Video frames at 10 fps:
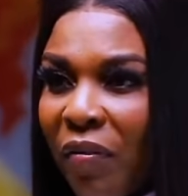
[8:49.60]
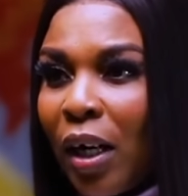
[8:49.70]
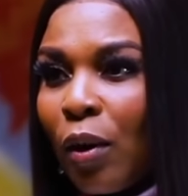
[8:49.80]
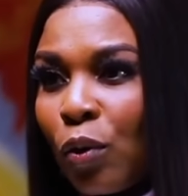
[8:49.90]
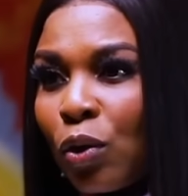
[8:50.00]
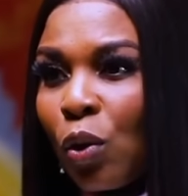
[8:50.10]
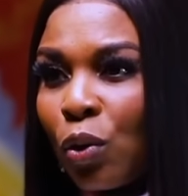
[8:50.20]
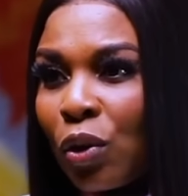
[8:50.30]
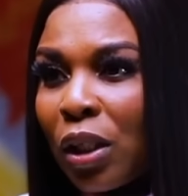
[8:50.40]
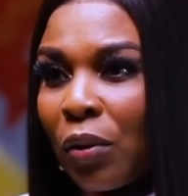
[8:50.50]
my father owned
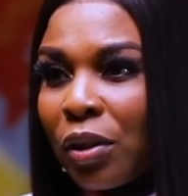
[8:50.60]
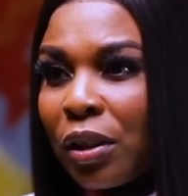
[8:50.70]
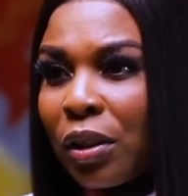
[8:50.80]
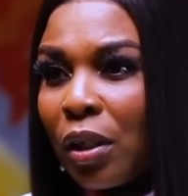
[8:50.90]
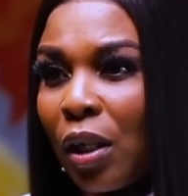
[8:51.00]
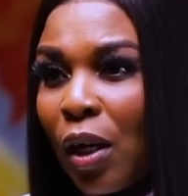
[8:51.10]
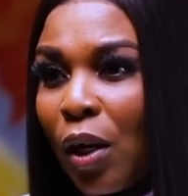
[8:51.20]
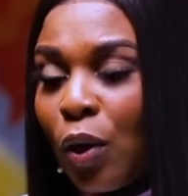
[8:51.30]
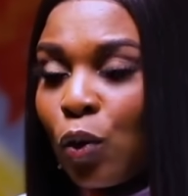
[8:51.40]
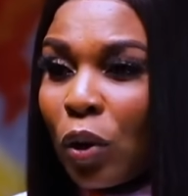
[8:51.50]
all those houses.
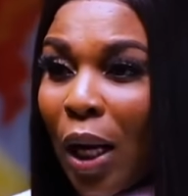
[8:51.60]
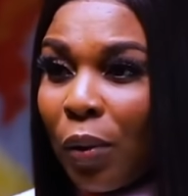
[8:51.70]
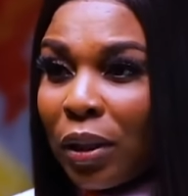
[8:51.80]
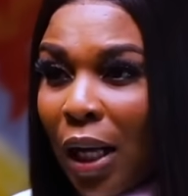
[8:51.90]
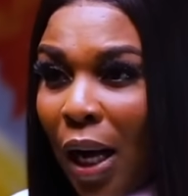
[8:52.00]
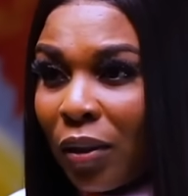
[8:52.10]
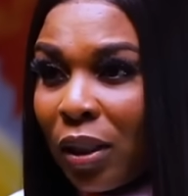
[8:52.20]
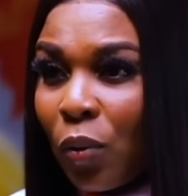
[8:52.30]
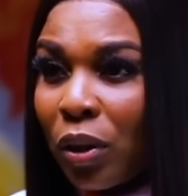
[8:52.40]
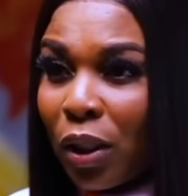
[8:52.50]
So that was a
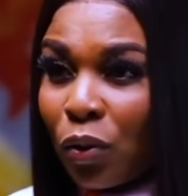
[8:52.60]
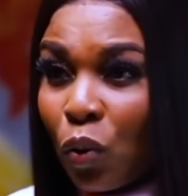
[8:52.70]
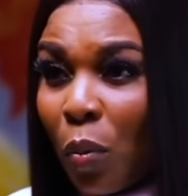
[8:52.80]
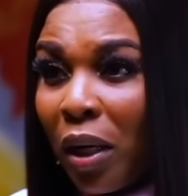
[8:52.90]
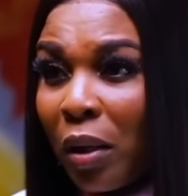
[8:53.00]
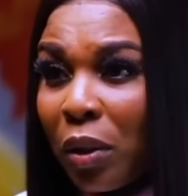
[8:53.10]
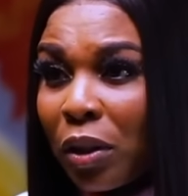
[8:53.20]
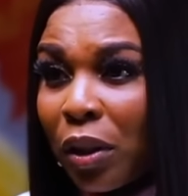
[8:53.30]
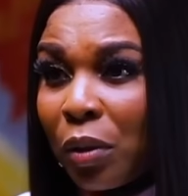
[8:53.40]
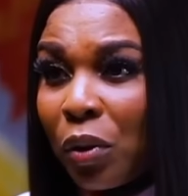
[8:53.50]
house they wanted to do my
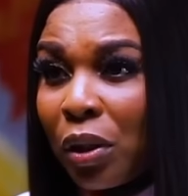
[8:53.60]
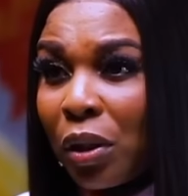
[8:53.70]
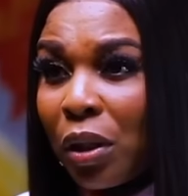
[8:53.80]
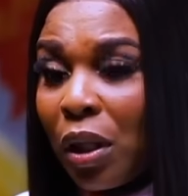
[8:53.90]
naming ceremony.